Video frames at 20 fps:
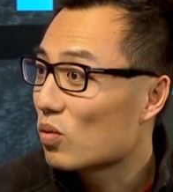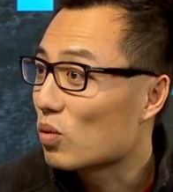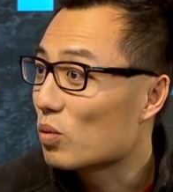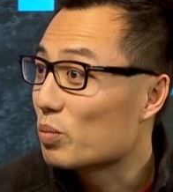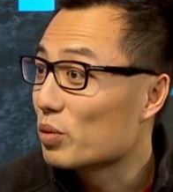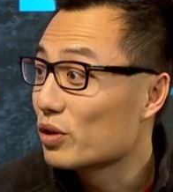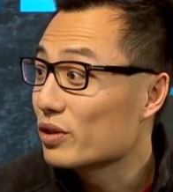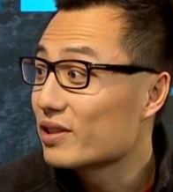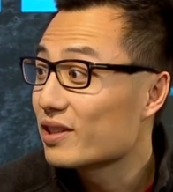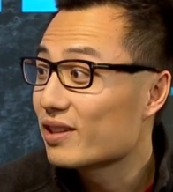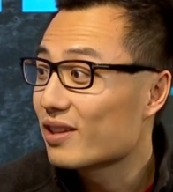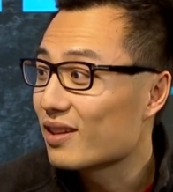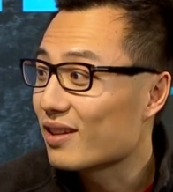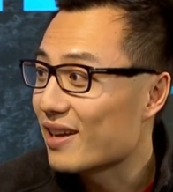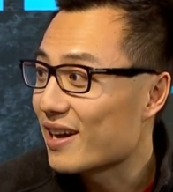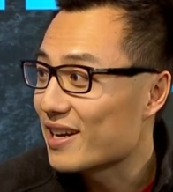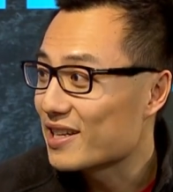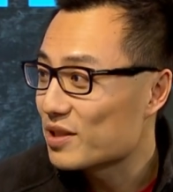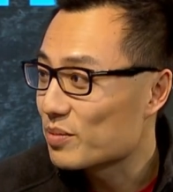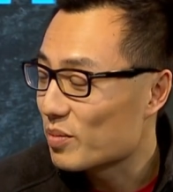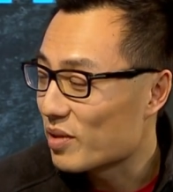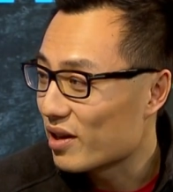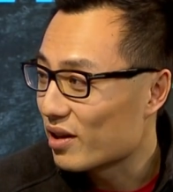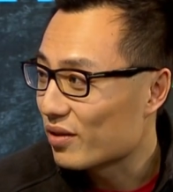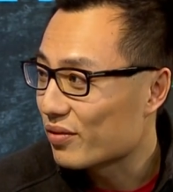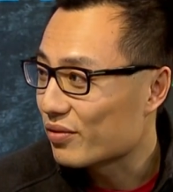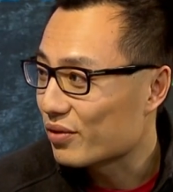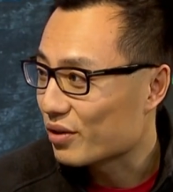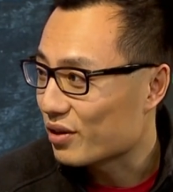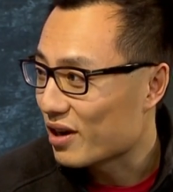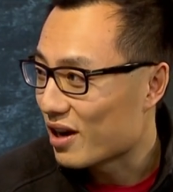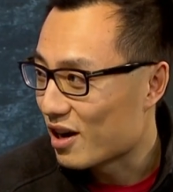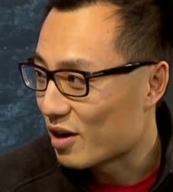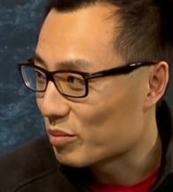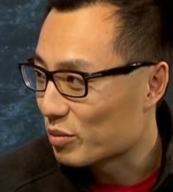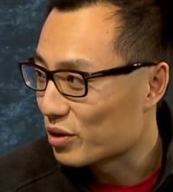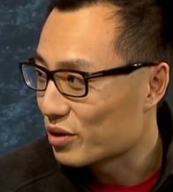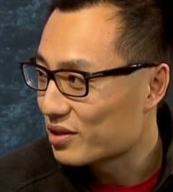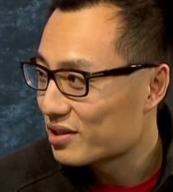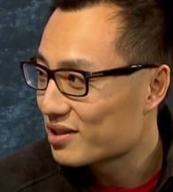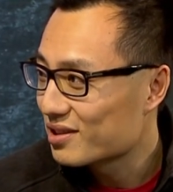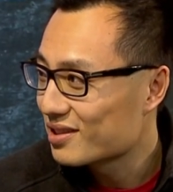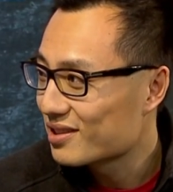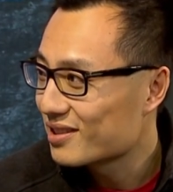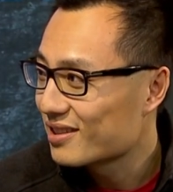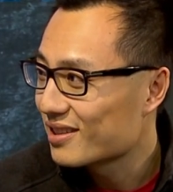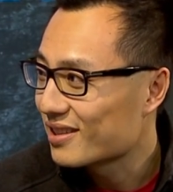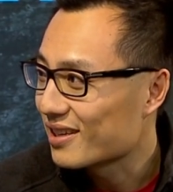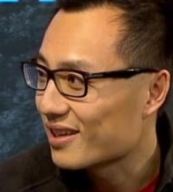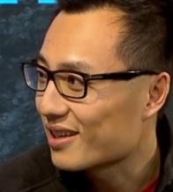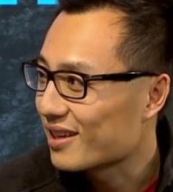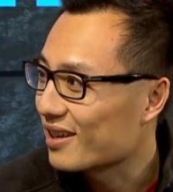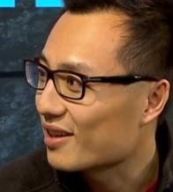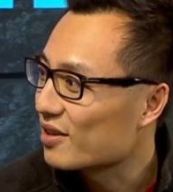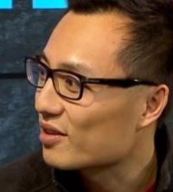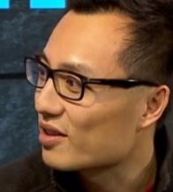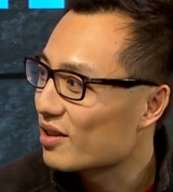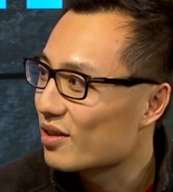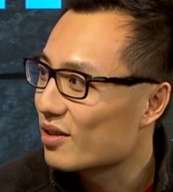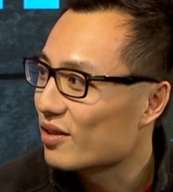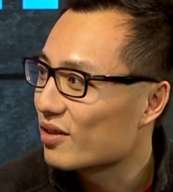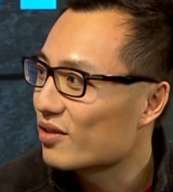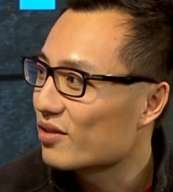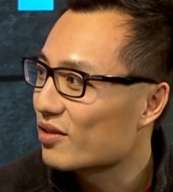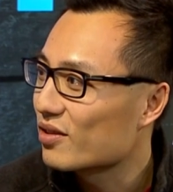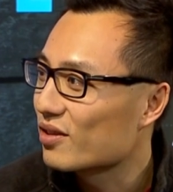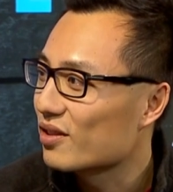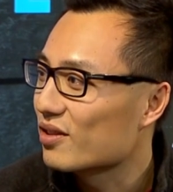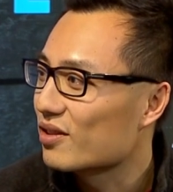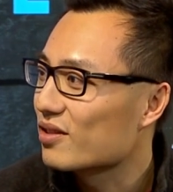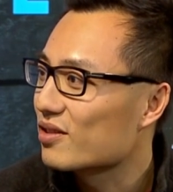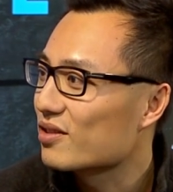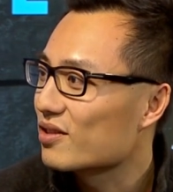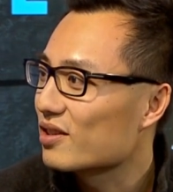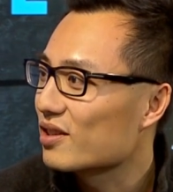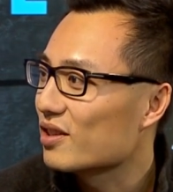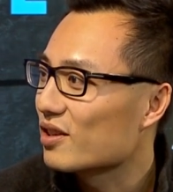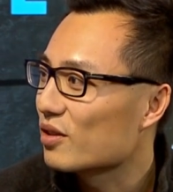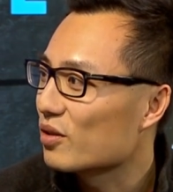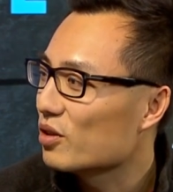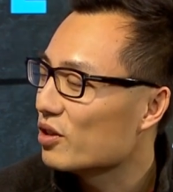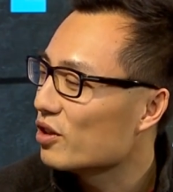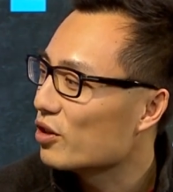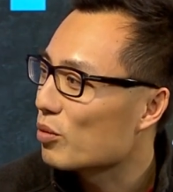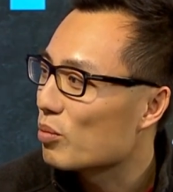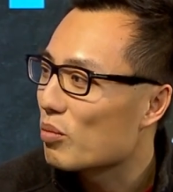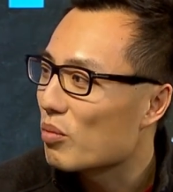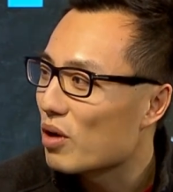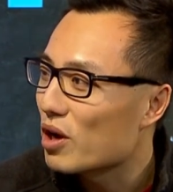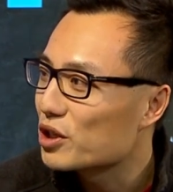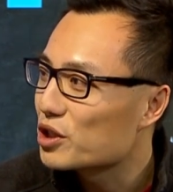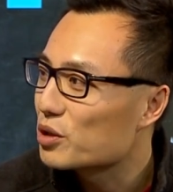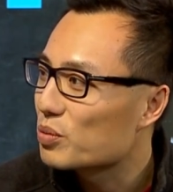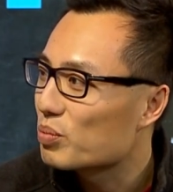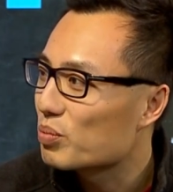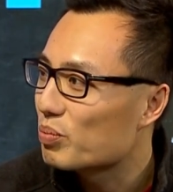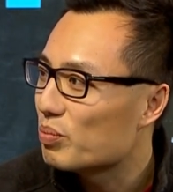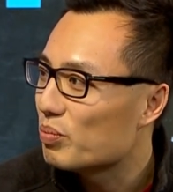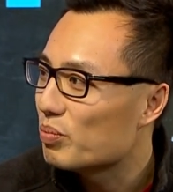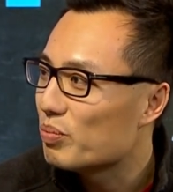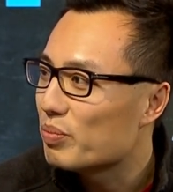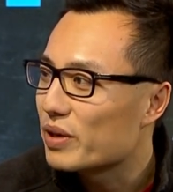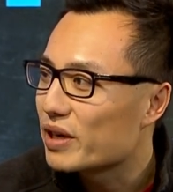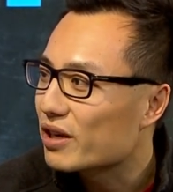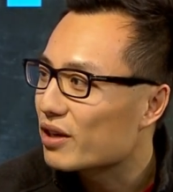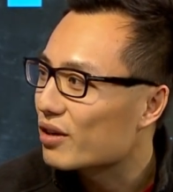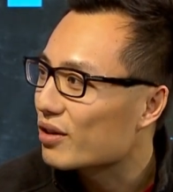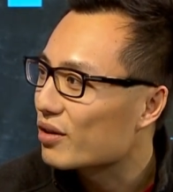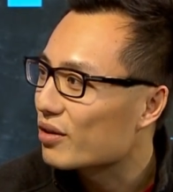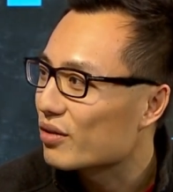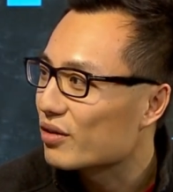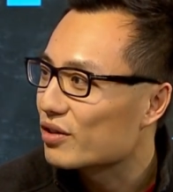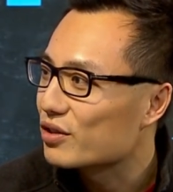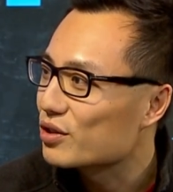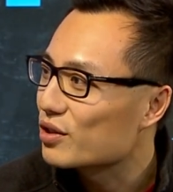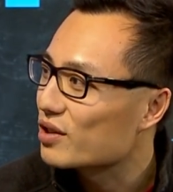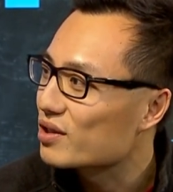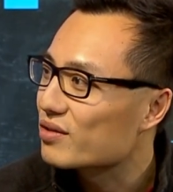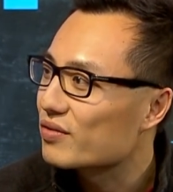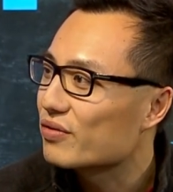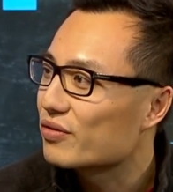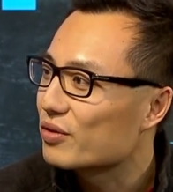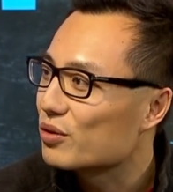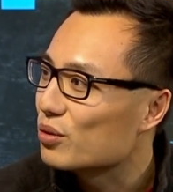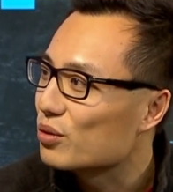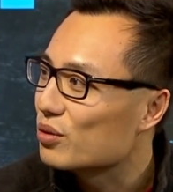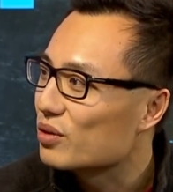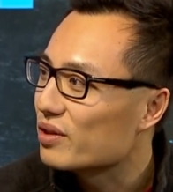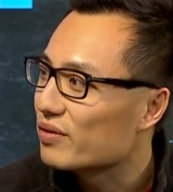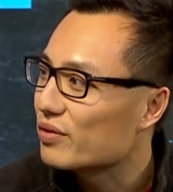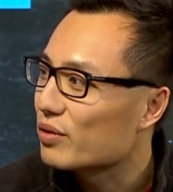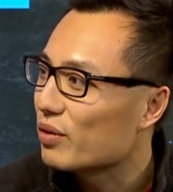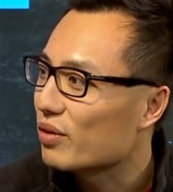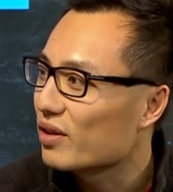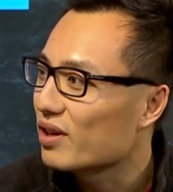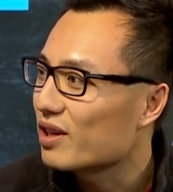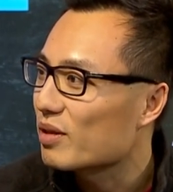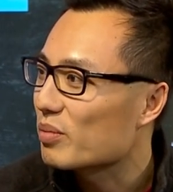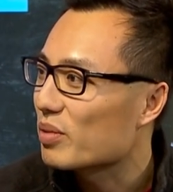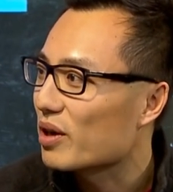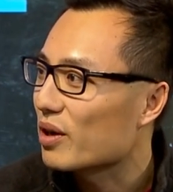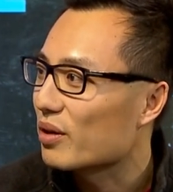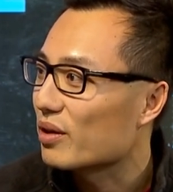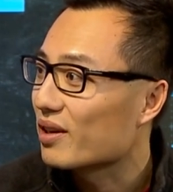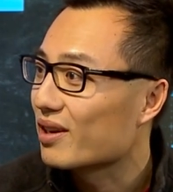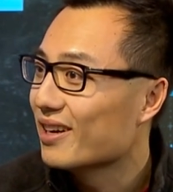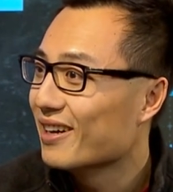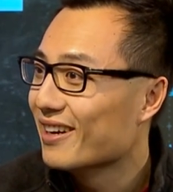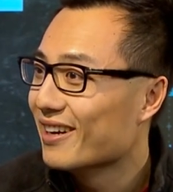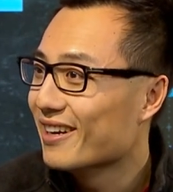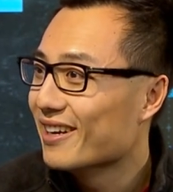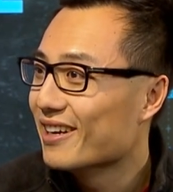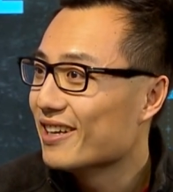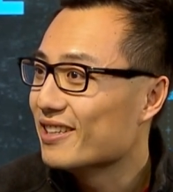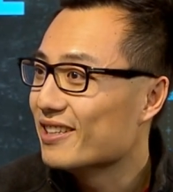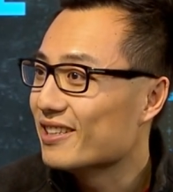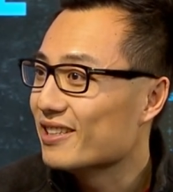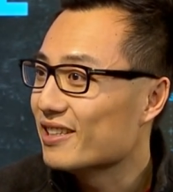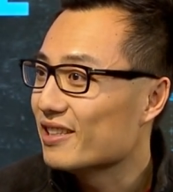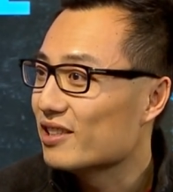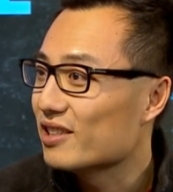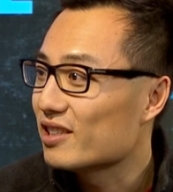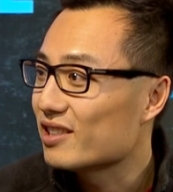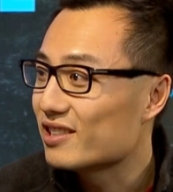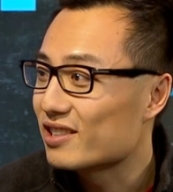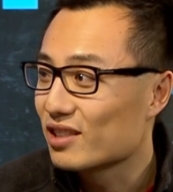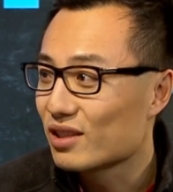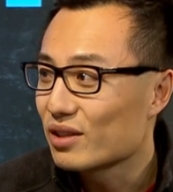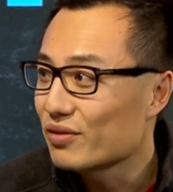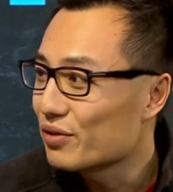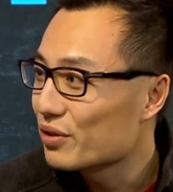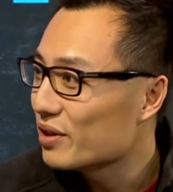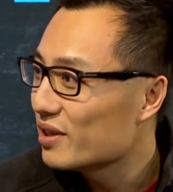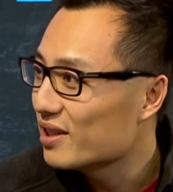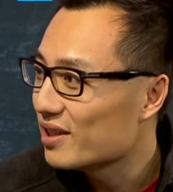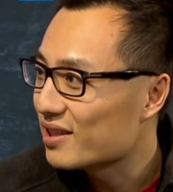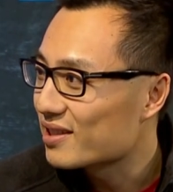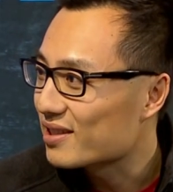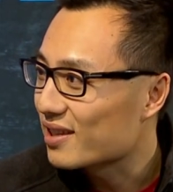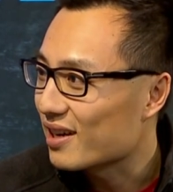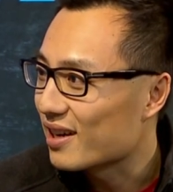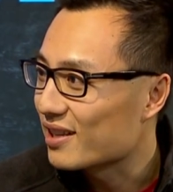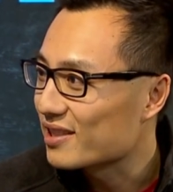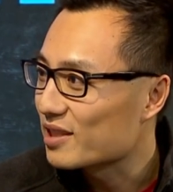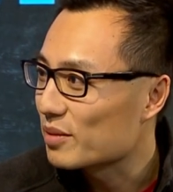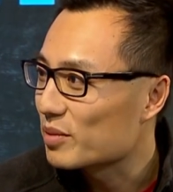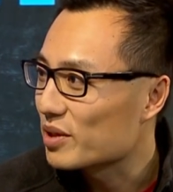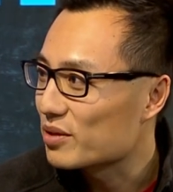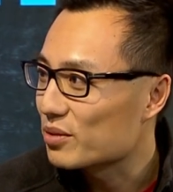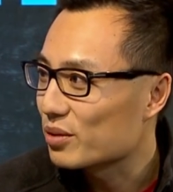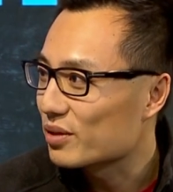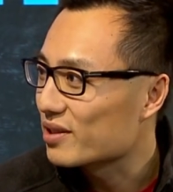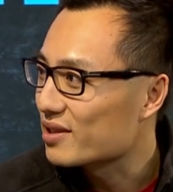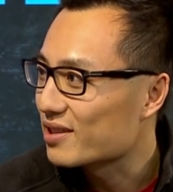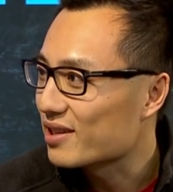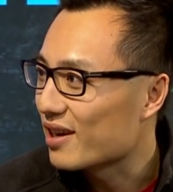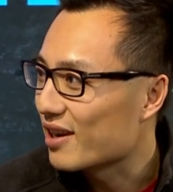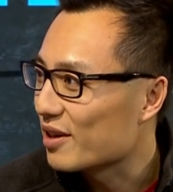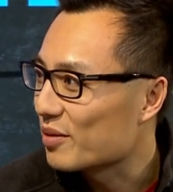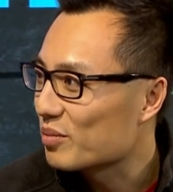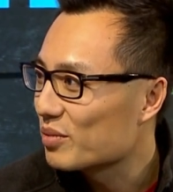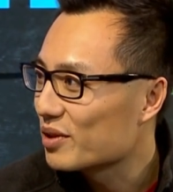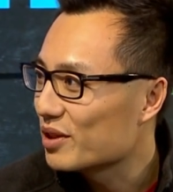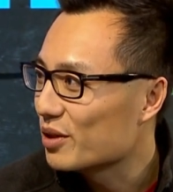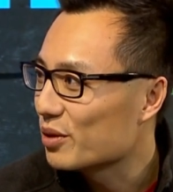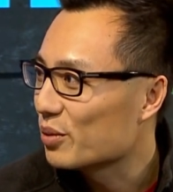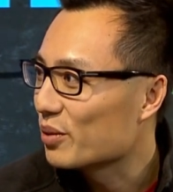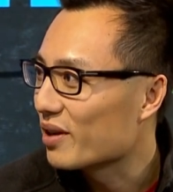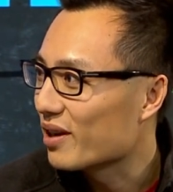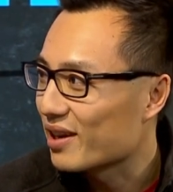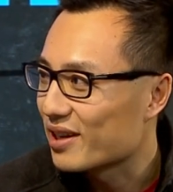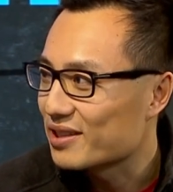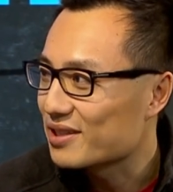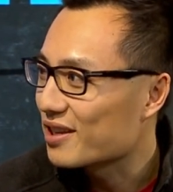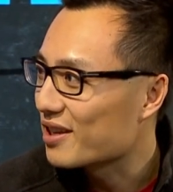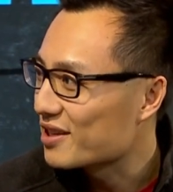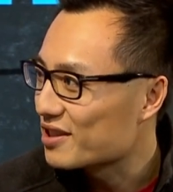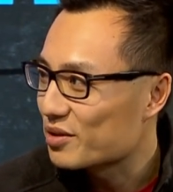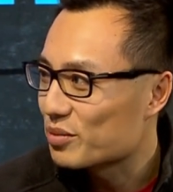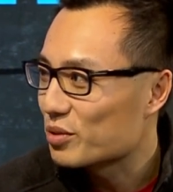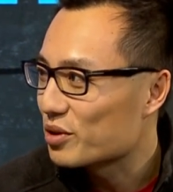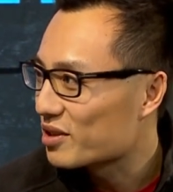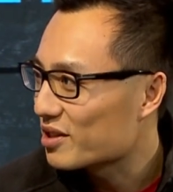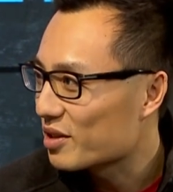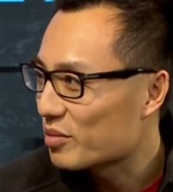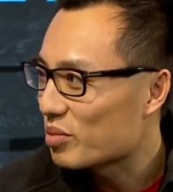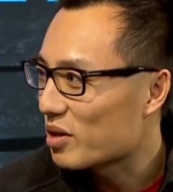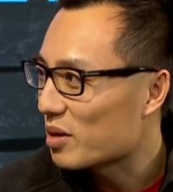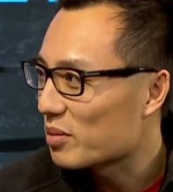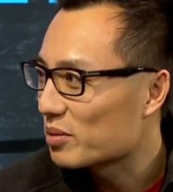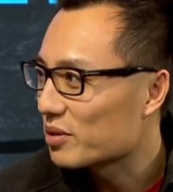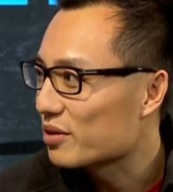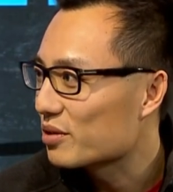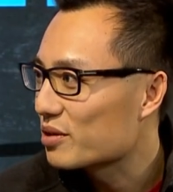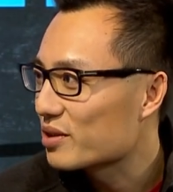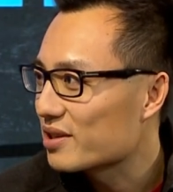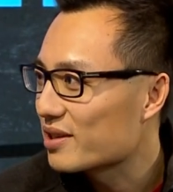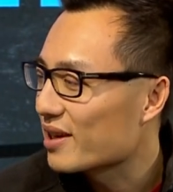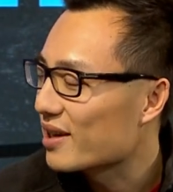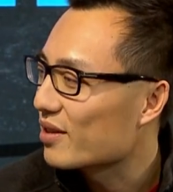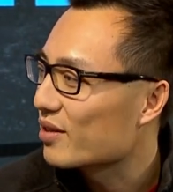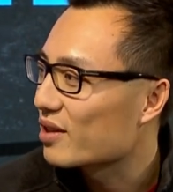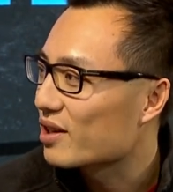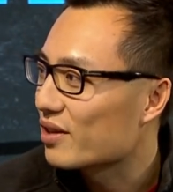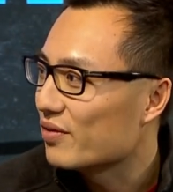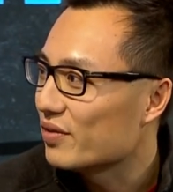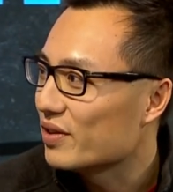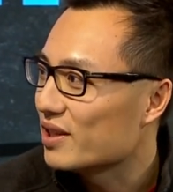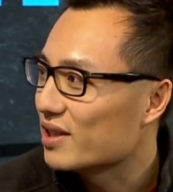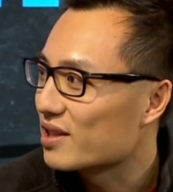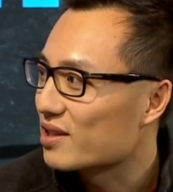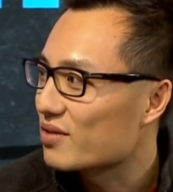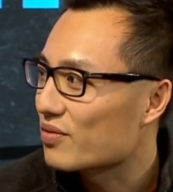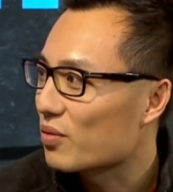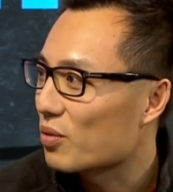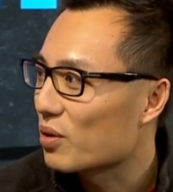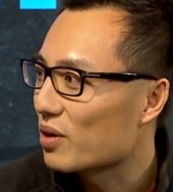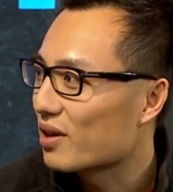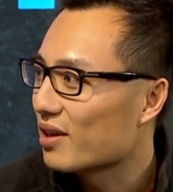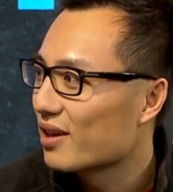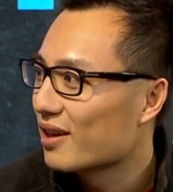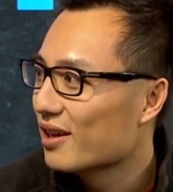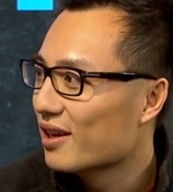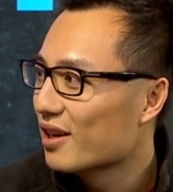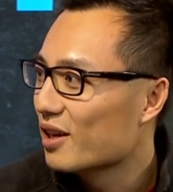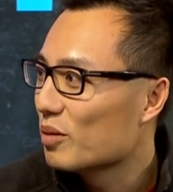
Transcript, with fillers: We're building the last mile for commerce. Uh, this is you know, you know, much bigger than just food. If you think about it, delivery is a concept as old as time. You and I, as customers, can mm -hmm. probably understand the convenience for it.